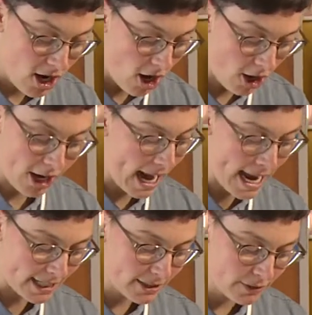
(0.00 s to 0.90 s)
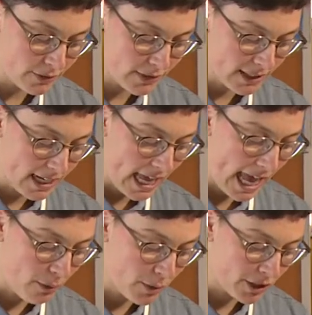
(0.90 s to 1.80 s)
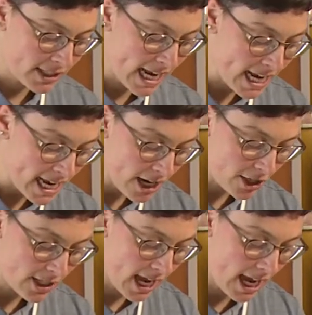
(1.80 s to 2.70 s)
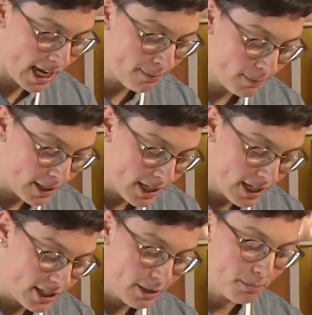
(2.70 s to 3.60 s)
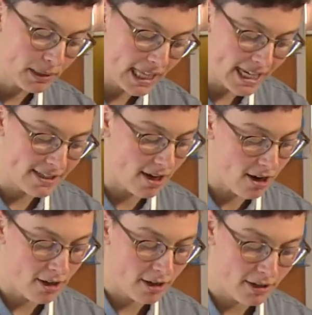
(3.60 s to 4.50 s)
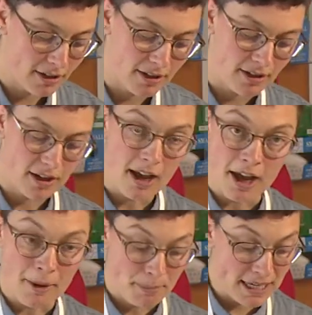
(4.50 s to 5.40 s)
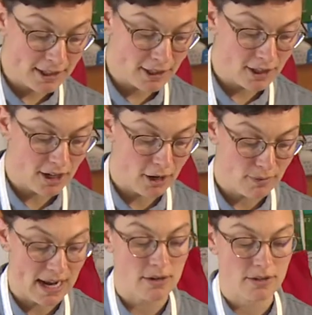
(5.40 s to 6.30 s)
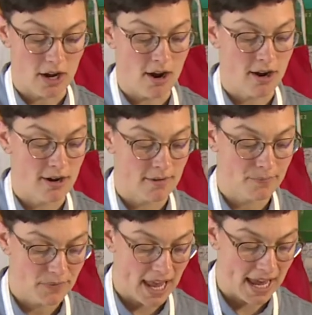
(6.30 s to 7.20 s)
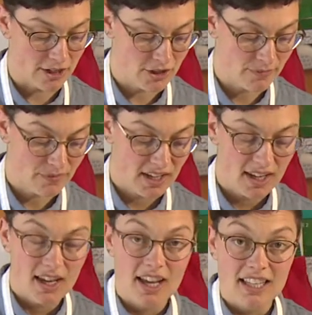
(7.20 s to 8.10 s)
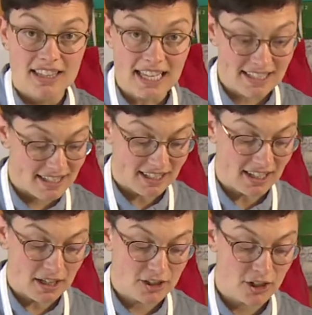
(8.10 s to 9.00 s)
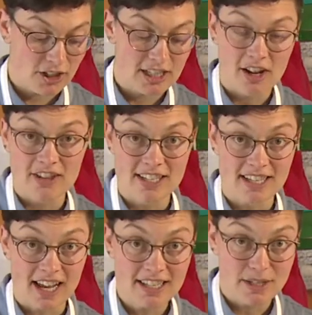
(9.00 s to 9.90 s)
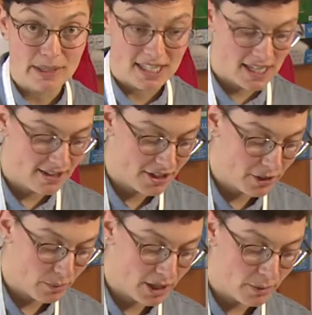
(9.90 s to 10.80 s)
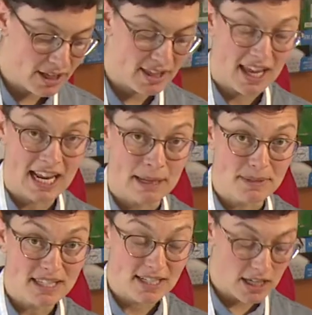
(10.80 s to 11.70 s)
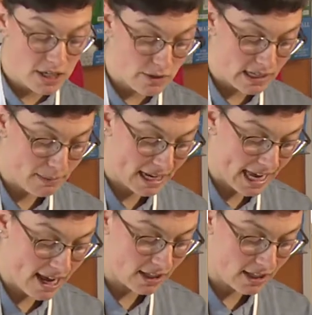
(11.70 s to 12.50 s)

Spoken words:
are active and we're taking our time to place our peeler around our edge. Let's turn it on the side so it's easier to work with, and I'm still using my cat